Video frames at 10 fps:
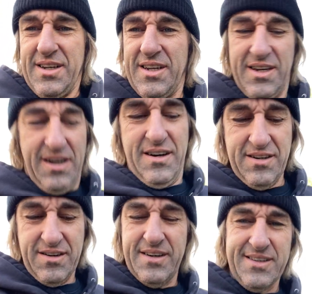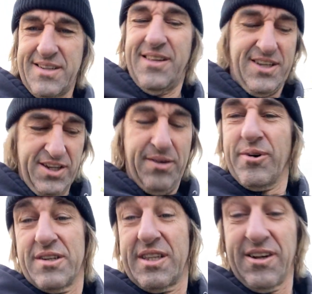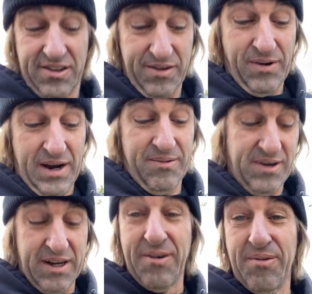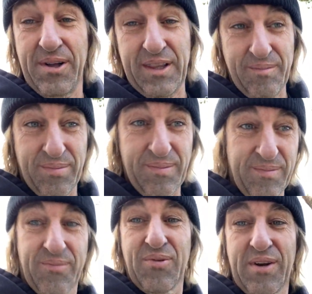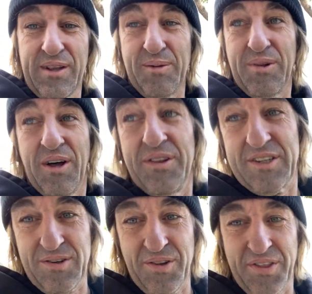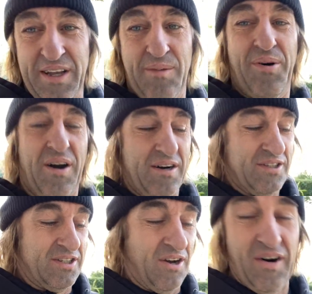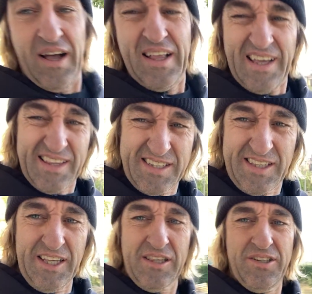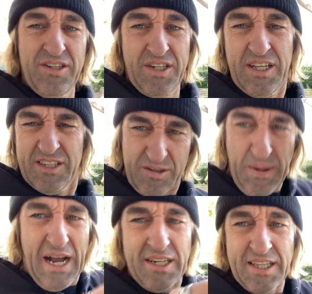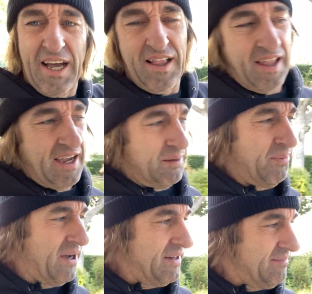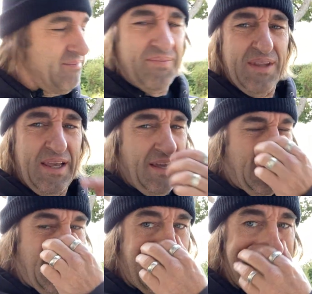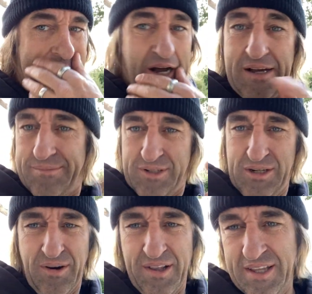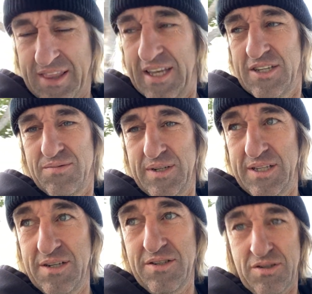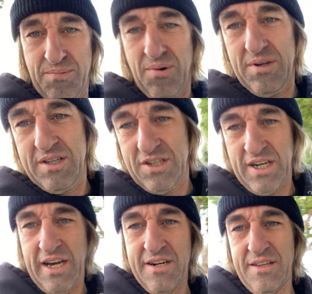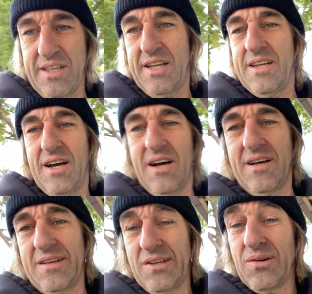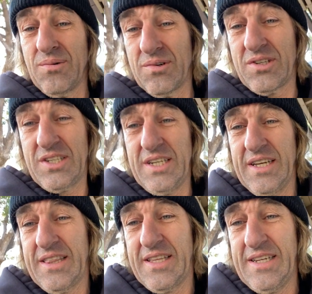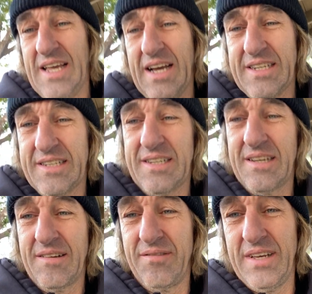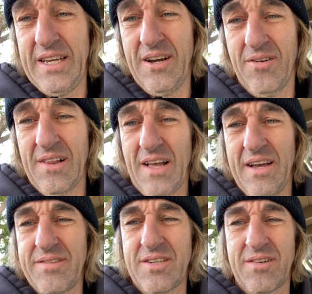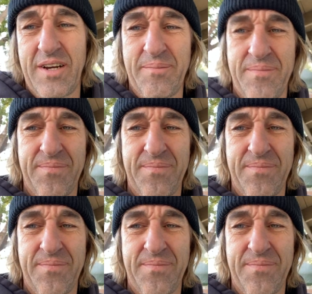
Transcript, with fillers: You know, humor is the only way we're going to really really blow this whole thing apart. So uh, this is The Illusion. Smash that like button and uh, do all the things we do. Support the channel and uh, we'll see you at the next video or live stream.